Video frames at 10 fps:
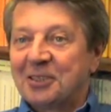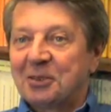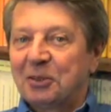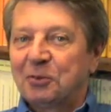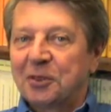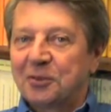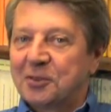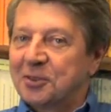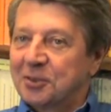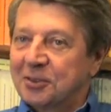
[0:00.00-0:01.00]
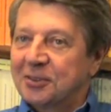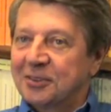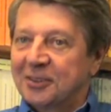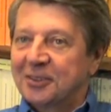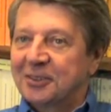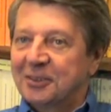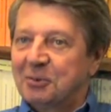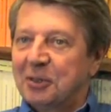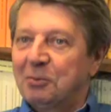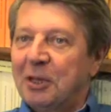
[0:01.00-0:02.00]
So I think these uh,
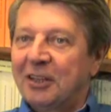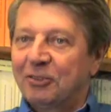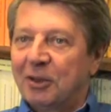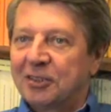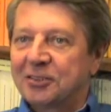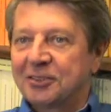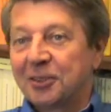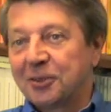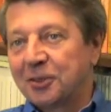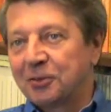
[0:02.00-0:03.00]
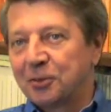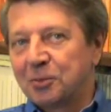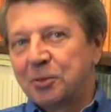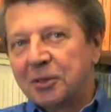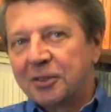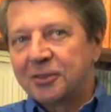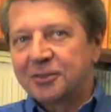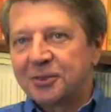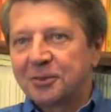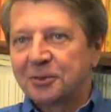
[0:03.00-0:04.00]
were main attractions not only for me but
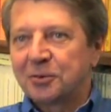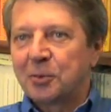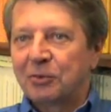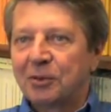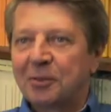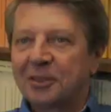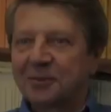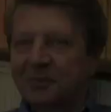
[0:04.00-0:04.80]
also for my family